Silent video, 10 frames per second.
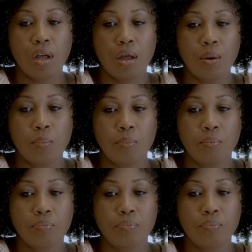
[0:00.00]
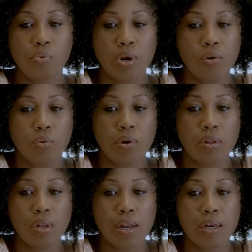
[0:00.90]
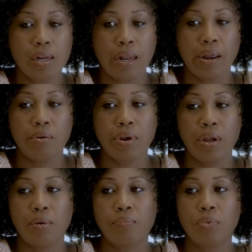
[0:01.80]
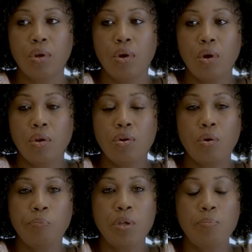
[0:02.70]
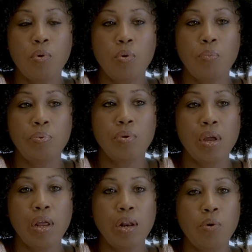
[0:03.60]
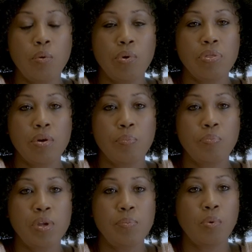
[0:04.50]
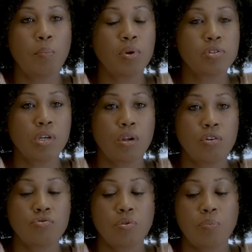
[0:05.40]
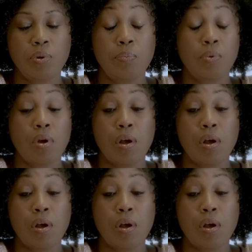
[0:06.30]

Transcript: um, Britain or London area. You know, people, anywhere where there are people, multicultural people,